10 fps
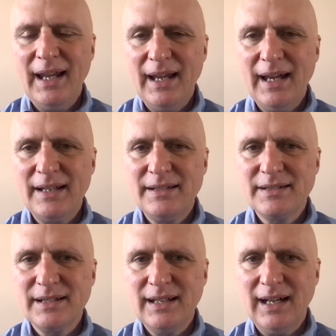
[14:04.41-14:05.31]

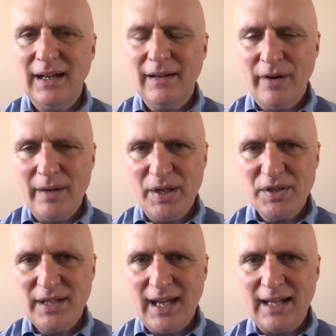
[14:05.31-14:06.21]
And very
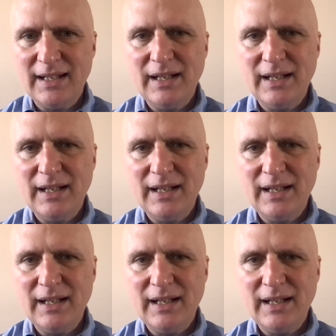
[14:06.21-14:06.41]
much that.